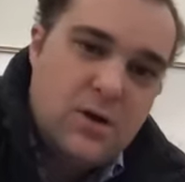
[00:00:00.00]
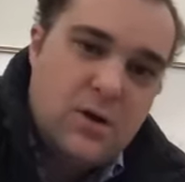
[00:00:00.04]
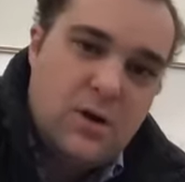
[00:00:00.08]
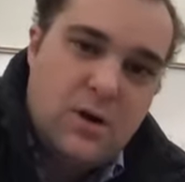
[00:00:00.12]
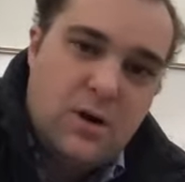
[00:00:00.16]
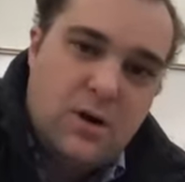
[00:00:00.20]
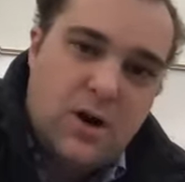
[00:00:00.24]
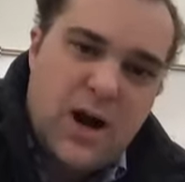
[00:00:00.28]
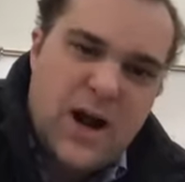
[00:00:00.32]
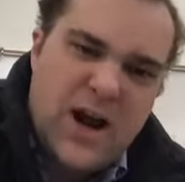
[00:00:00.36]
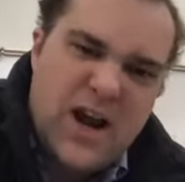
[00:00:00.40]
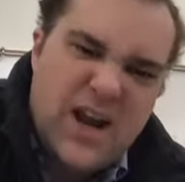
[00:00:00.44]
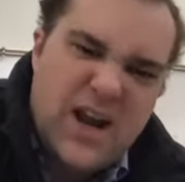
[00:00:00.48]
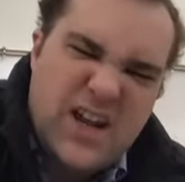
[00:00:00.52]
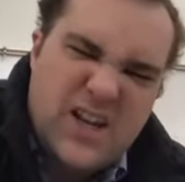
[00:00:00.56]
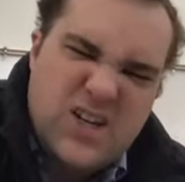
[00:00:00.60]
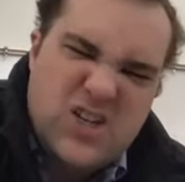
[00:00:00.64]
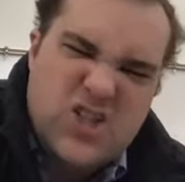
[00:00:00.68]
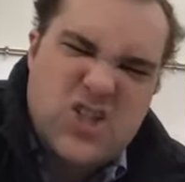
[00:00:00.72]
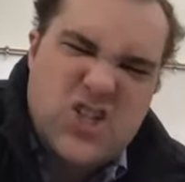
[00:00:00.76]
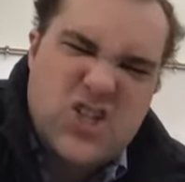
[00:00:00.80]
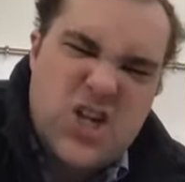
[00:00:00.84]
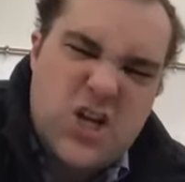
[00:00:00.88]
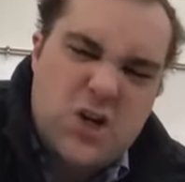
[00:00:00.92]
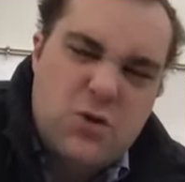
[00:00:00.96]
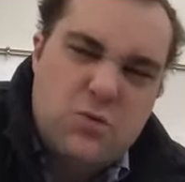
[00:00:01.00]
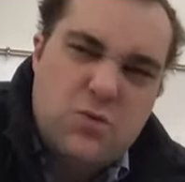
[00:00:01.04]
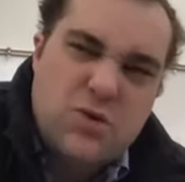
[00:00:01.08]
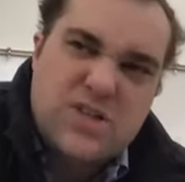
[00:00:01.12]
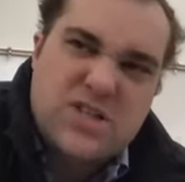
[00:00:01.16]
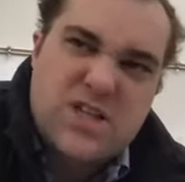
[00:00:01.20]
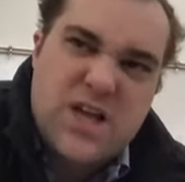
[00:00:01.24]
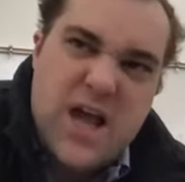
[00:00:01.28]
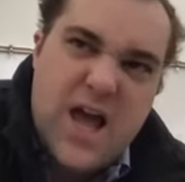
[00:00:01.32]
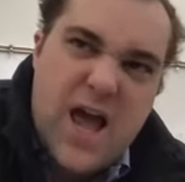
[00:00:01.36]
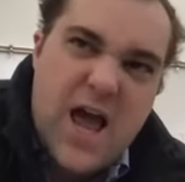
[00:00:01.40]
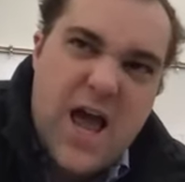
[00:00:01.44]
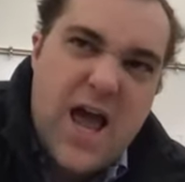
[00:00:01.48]
right? And she
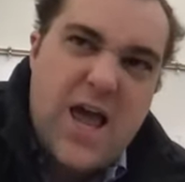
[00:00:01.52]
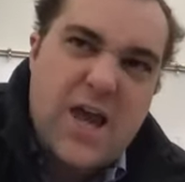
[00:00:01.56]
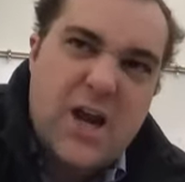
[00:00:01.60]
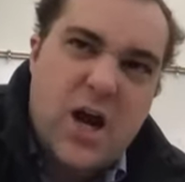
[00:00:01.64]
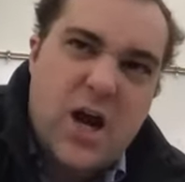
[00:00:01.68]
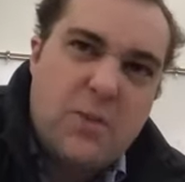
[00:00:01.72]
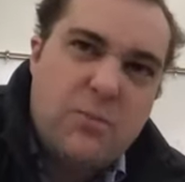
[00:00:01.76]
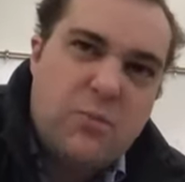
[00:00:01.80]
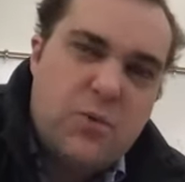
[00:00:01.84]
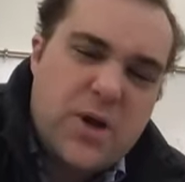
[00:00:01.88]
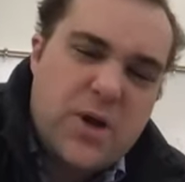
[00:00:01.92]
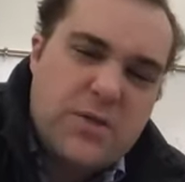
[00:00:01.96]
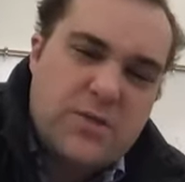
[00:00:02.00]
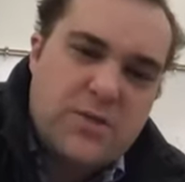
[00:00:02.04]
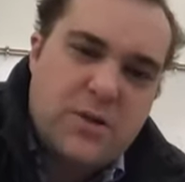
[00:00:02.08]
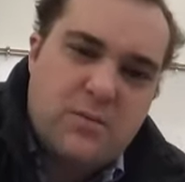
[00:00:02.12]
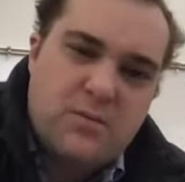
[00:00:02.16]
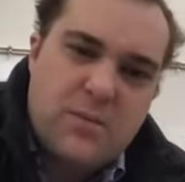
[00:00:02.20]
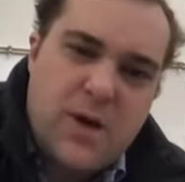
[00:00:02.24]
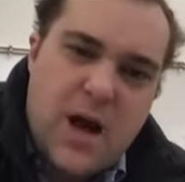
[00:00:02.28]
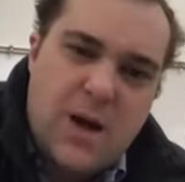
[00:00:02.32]
was ate up with them.